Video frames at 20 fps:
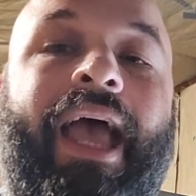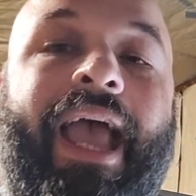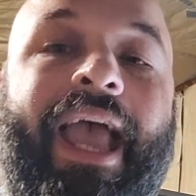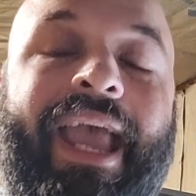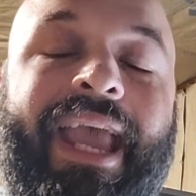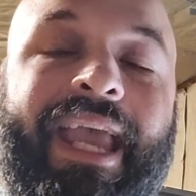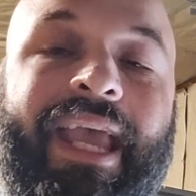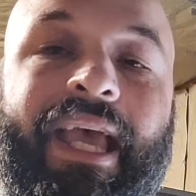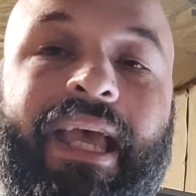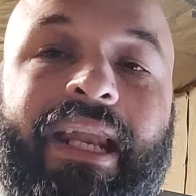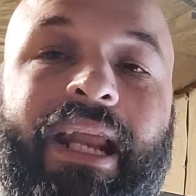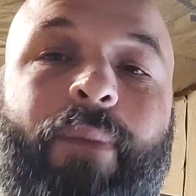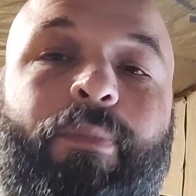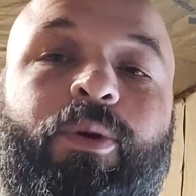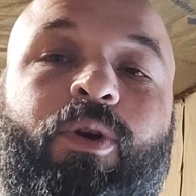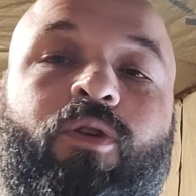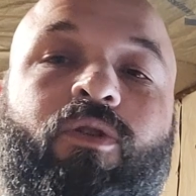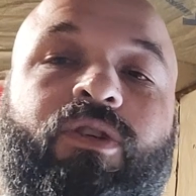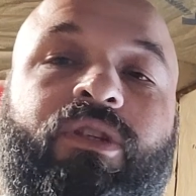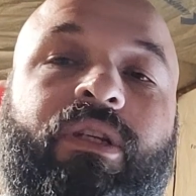and I
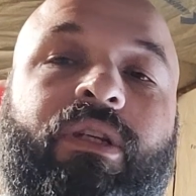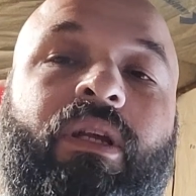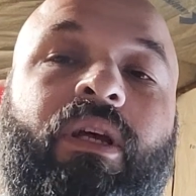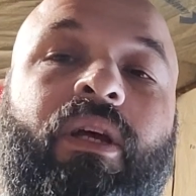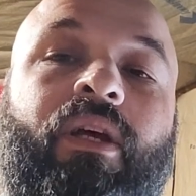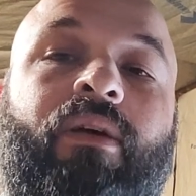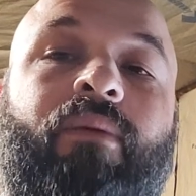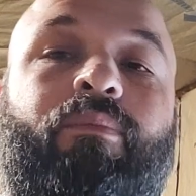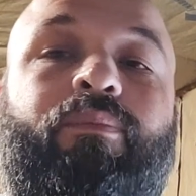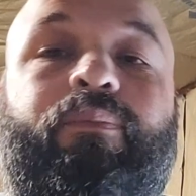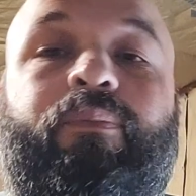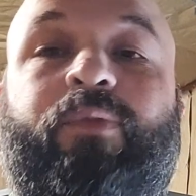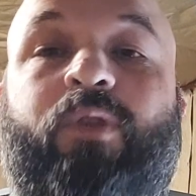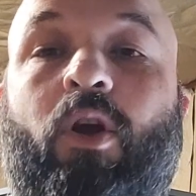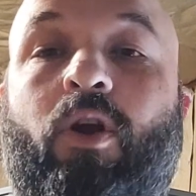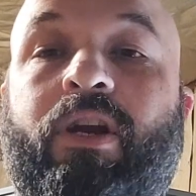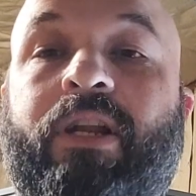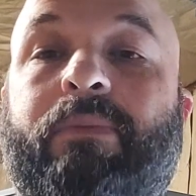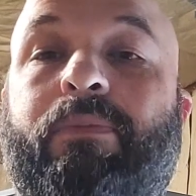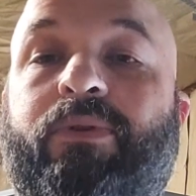produced
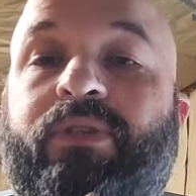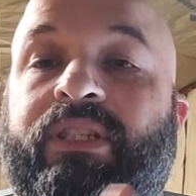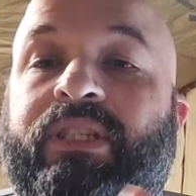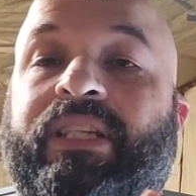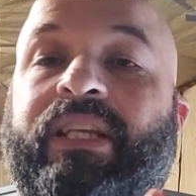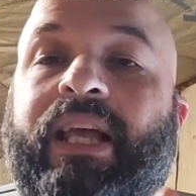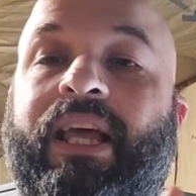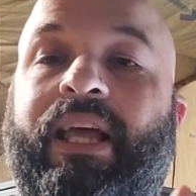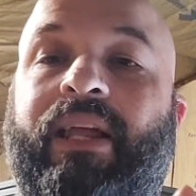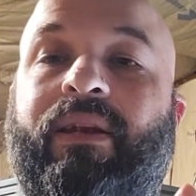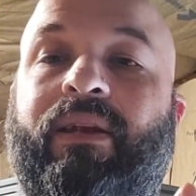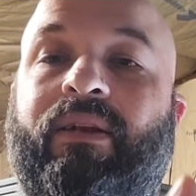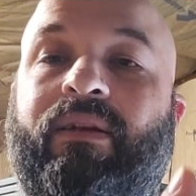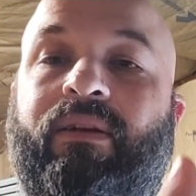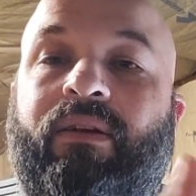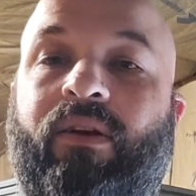30%